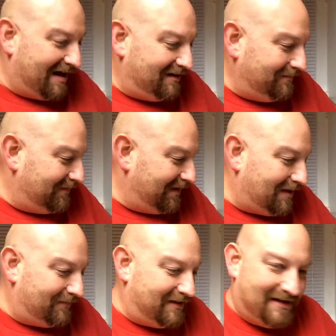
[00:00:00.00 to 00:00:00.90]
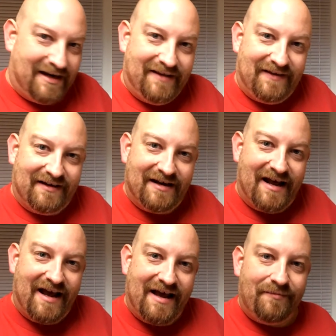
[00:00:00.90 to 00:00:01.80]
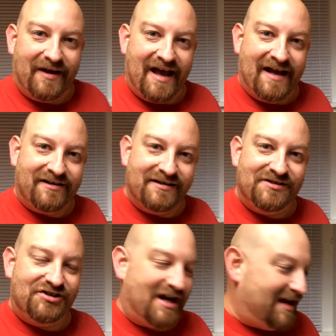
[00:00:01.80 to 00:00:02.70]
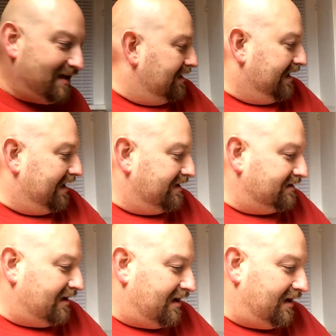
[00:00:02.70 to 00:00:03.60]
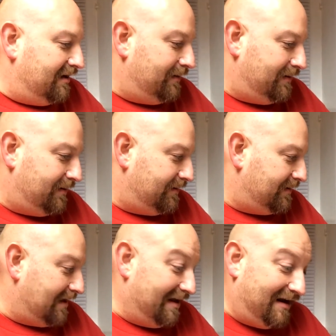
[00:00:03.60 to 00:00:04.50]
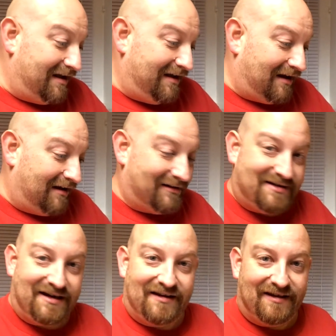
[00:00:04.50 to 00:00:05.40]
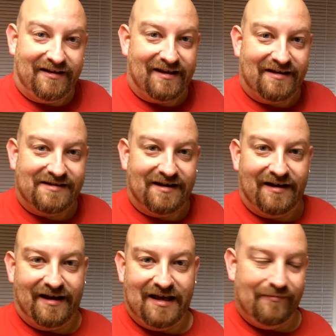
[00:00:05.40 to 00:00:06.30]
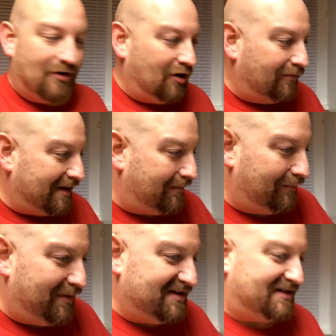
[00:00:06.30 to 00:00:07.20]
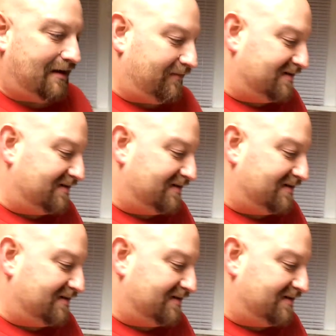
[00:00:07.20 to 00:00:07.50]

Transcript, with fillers: don't even think I've eaten anything today. I had my Atkins shake and uh, and I honestly I think that's it. I came home and I've been busy ever